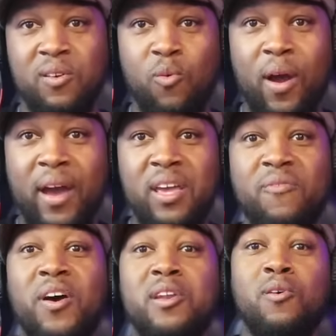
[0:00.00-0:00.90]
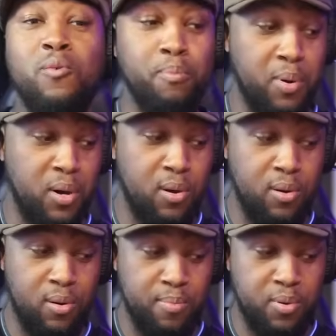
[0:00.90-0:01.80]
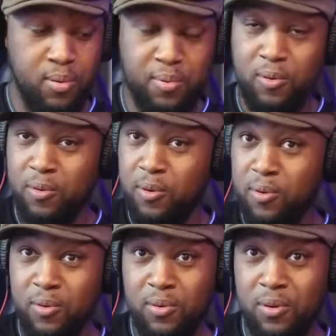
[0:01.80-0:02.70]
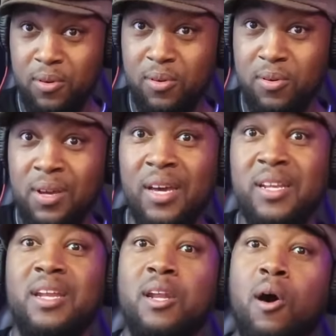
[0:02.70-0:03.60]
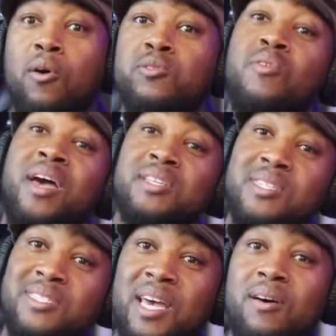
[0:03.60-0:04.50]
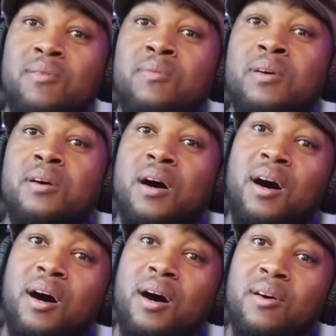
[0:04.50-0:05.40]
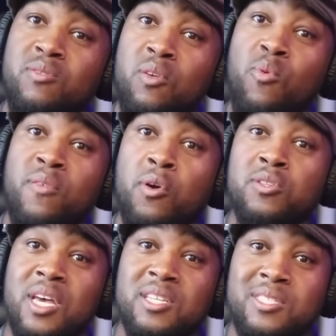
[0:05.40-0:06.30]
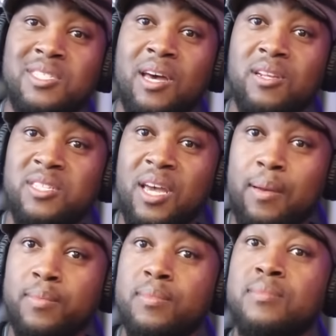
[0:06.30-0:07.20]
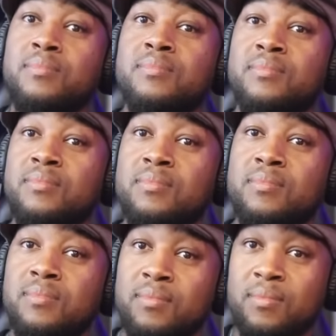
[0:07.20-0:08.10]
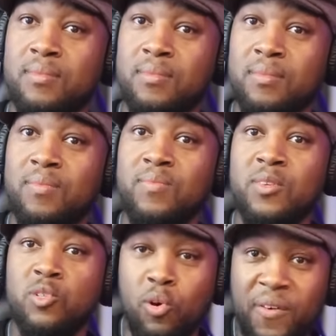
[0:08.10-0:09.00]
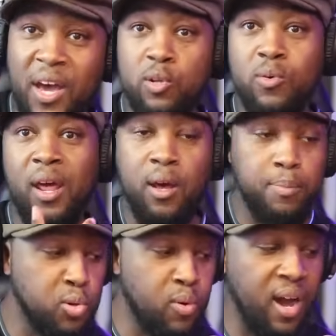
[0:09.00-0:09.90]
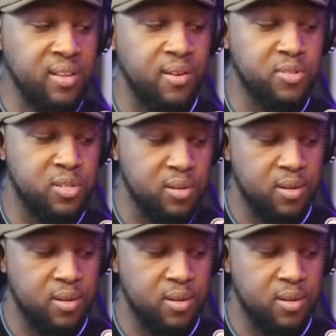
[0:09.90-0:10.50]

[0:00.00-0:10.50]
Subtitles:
right, if I know boom, boom, boom, doo, doo, doo, then it also has to sound, the reverse has to sound the same. So if I do that up 2 octaves,